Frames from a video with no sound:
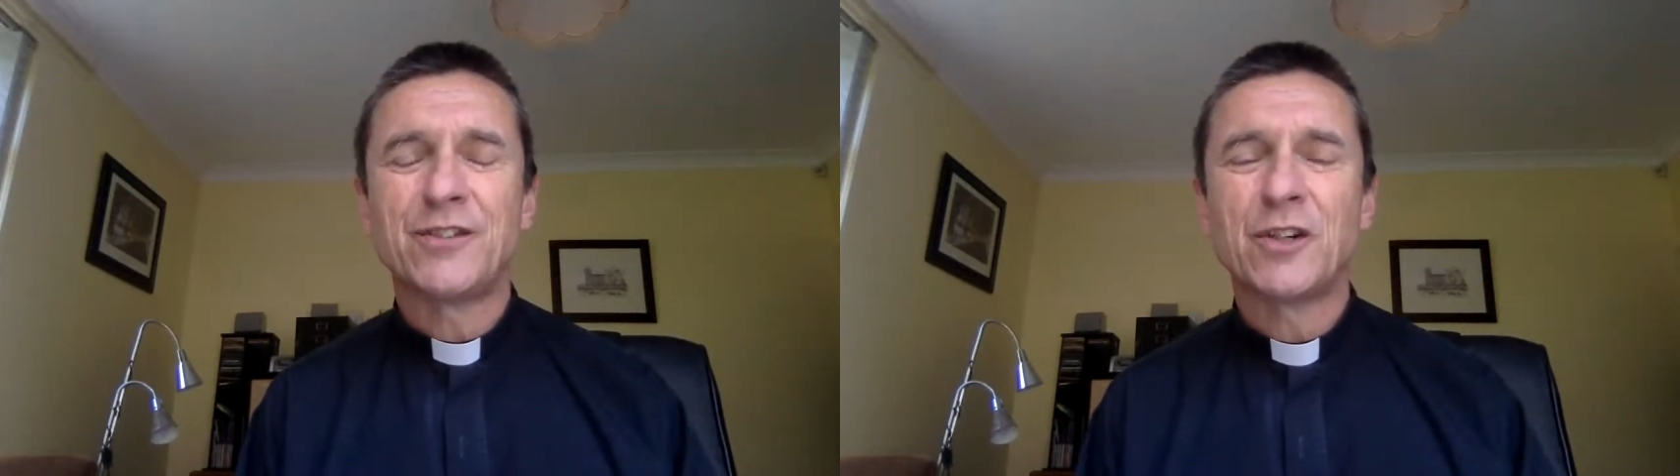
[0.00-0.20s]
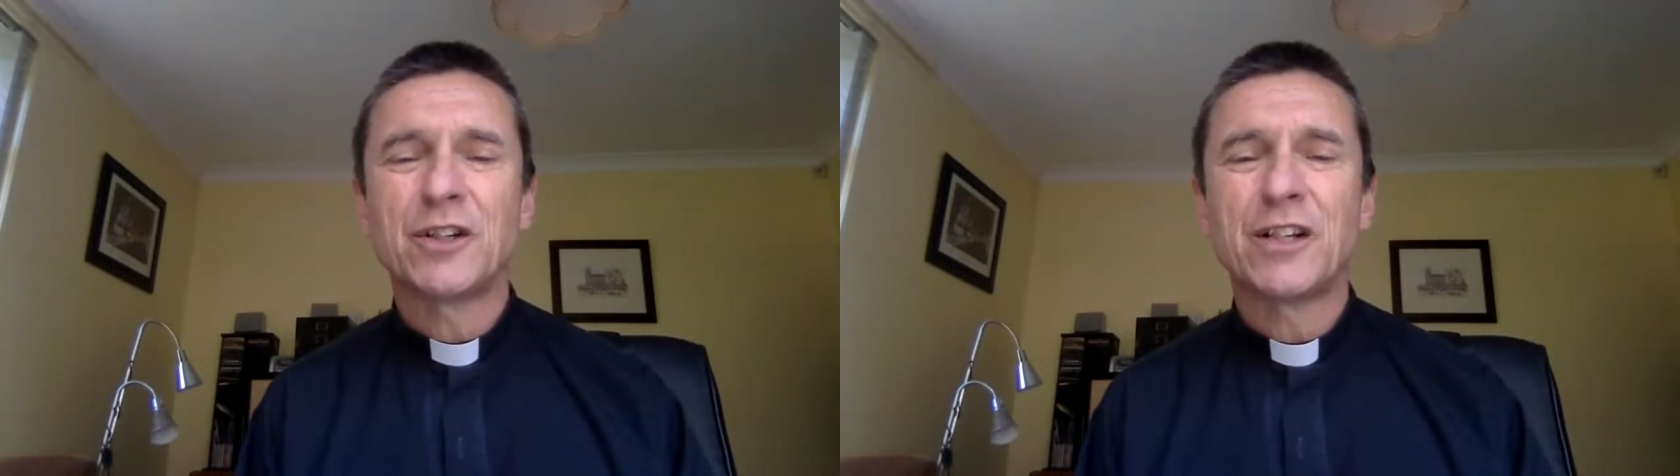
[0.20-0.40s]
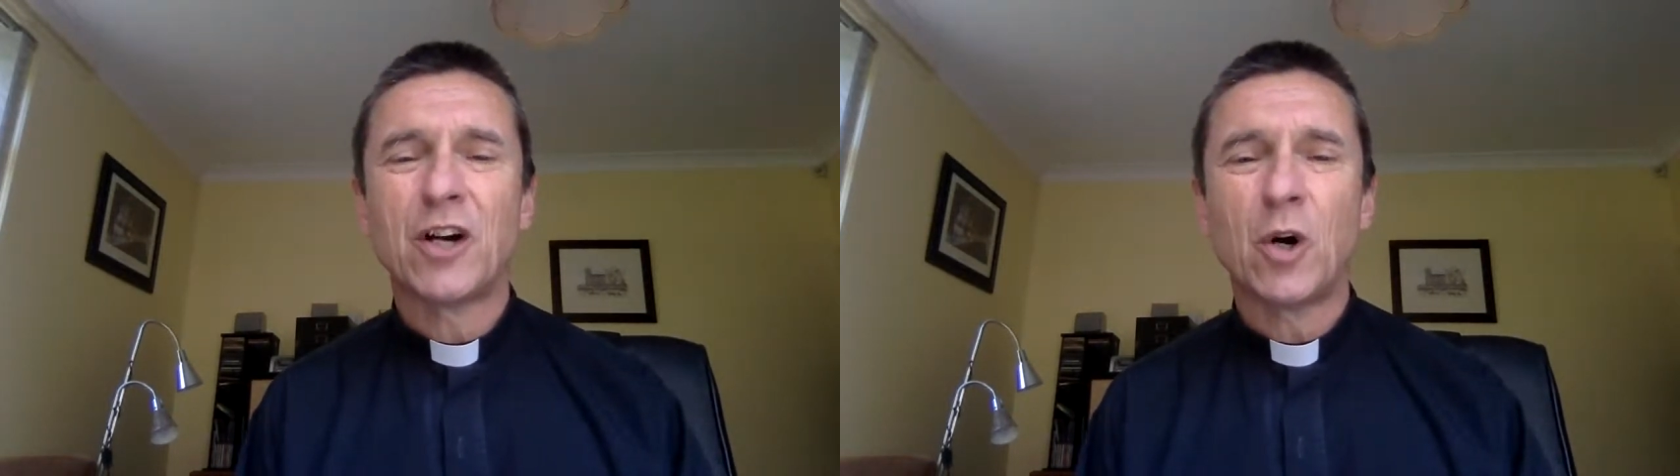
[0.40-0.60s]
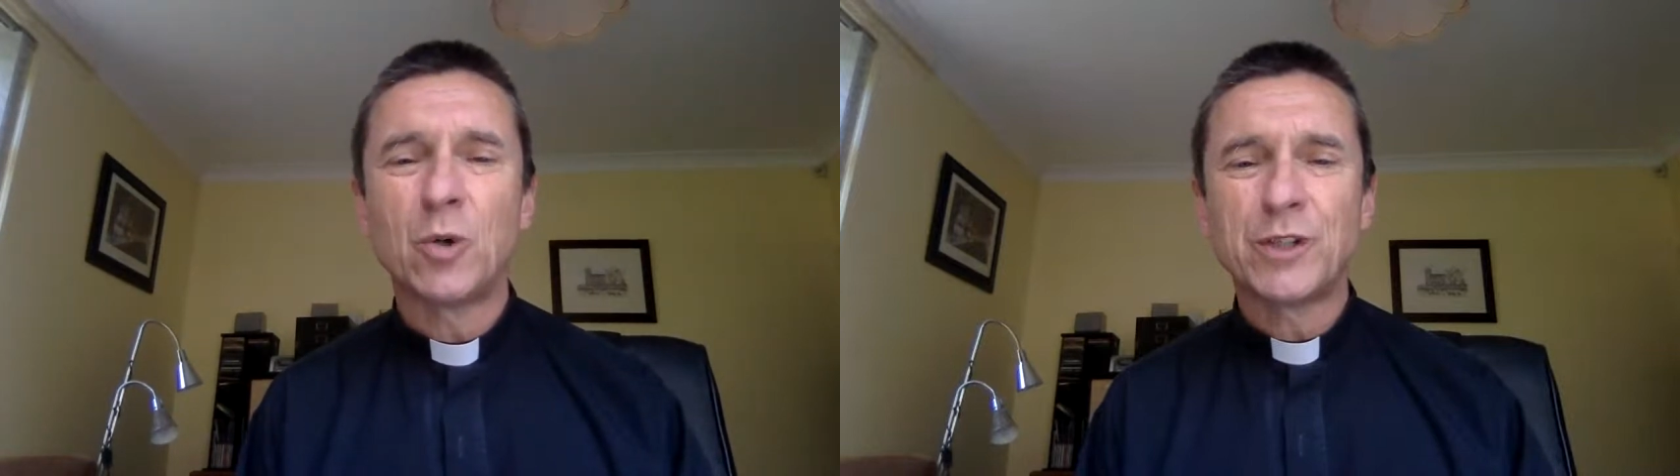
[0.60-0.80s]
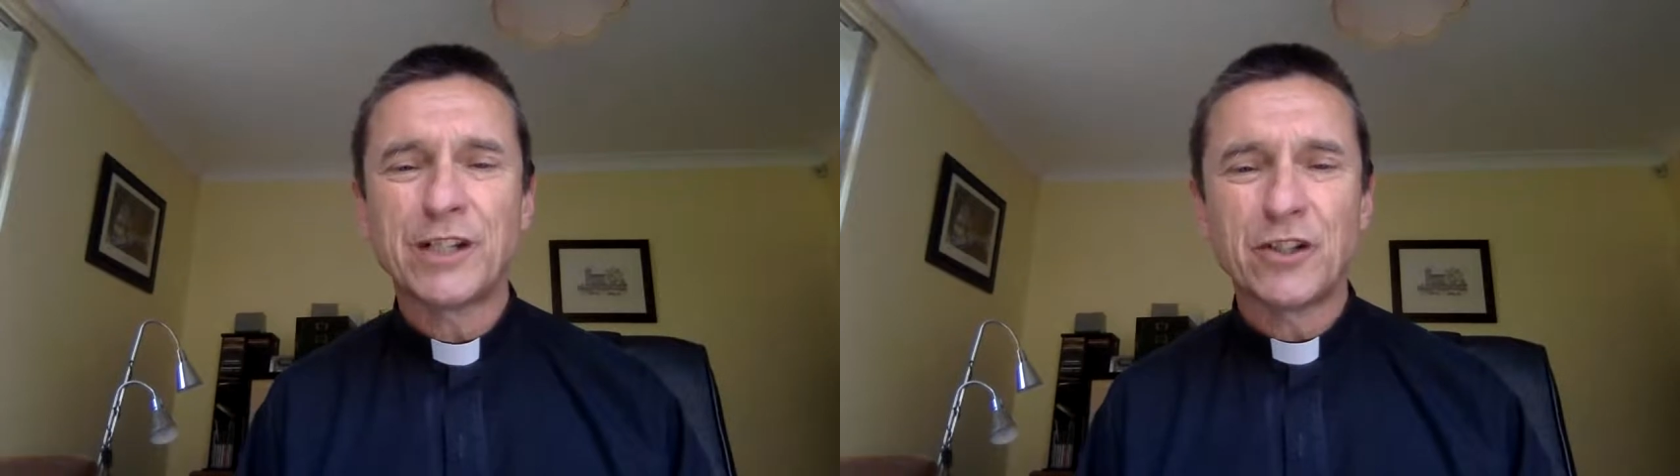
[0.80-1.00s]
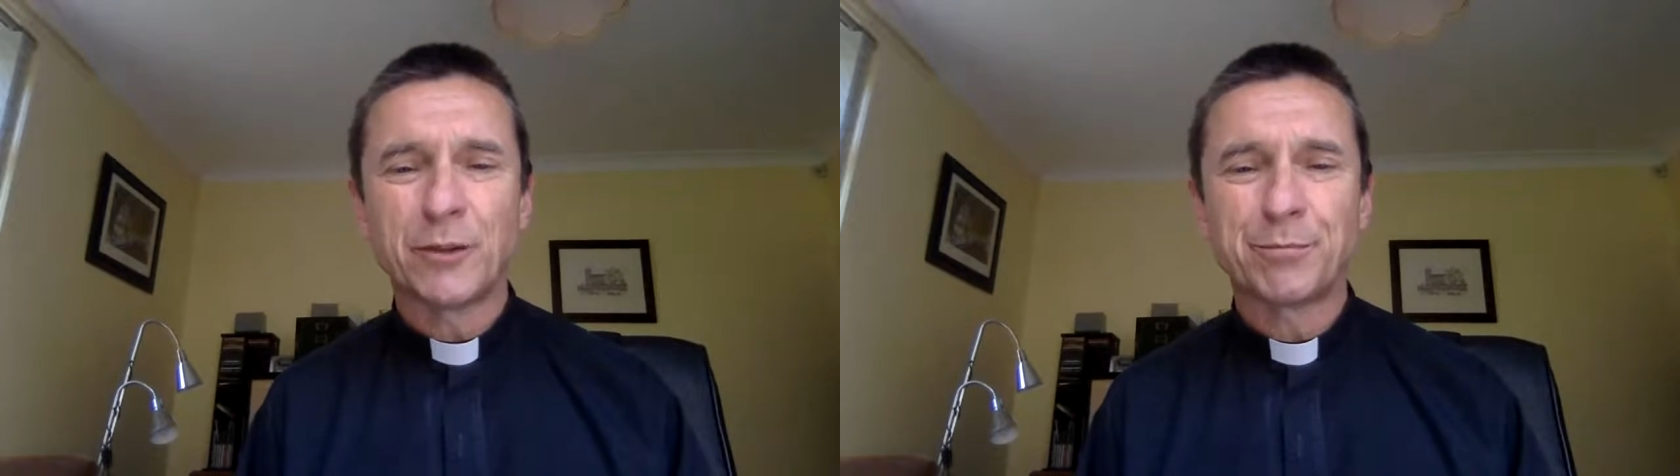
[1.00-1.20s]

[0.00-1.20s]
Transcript: if you can hold in your